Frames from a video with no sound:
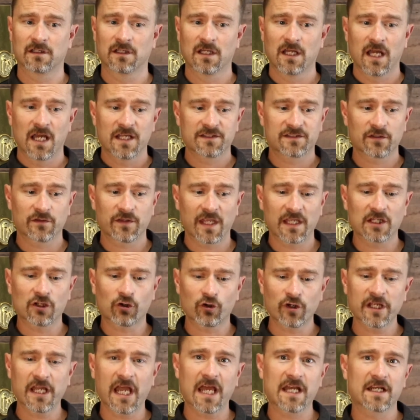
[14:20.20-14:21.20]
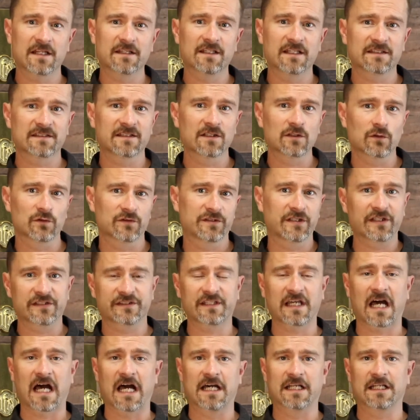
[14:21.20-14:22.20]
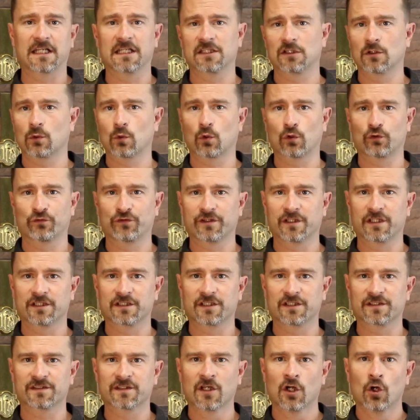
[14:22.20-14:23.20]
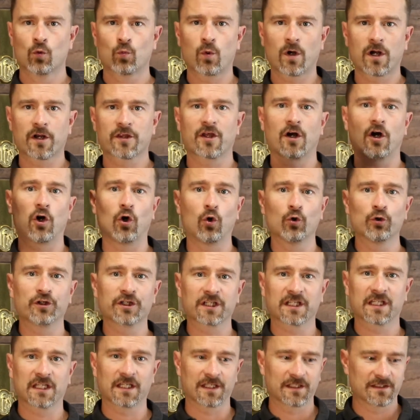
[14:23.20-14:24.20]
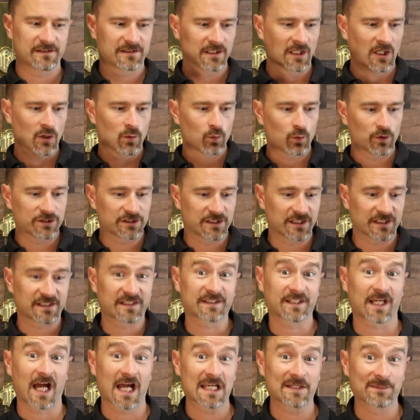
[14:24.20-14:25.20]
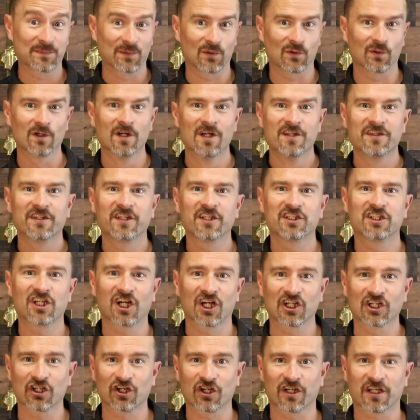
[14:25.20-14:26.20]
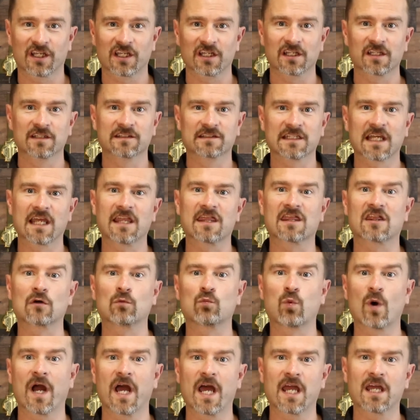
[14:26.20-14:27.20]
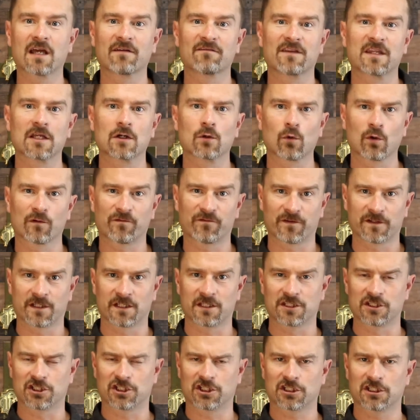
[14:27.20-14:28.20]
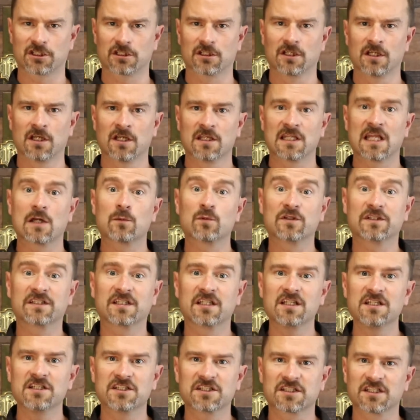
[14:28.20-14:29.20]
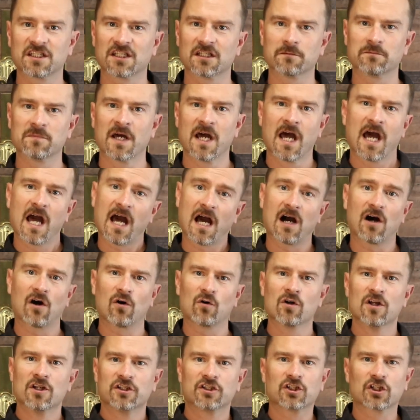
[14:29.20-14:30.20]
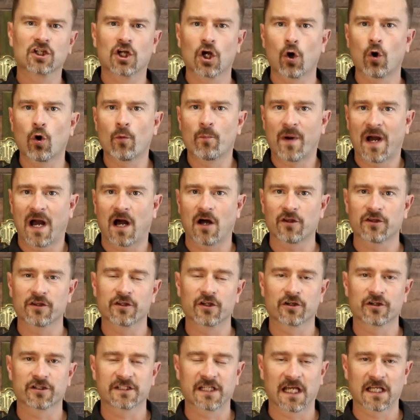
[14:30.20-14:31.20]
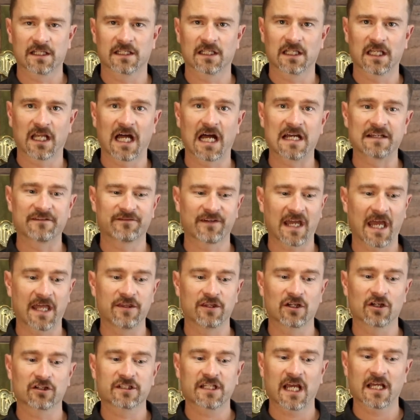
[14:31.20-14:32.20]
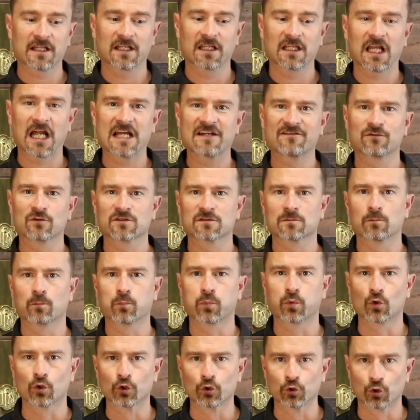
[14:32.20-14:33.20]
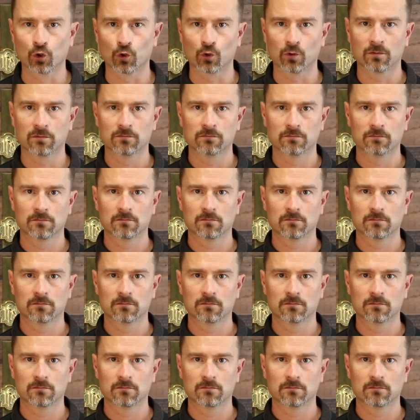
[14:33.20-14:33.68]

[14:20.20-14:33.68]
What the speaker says: And so they created this little society in the orphanages where the older kids would disciple the younger kids in the way of the orphanage. They would teach them how to go about their daily life. And their daily life was brutal.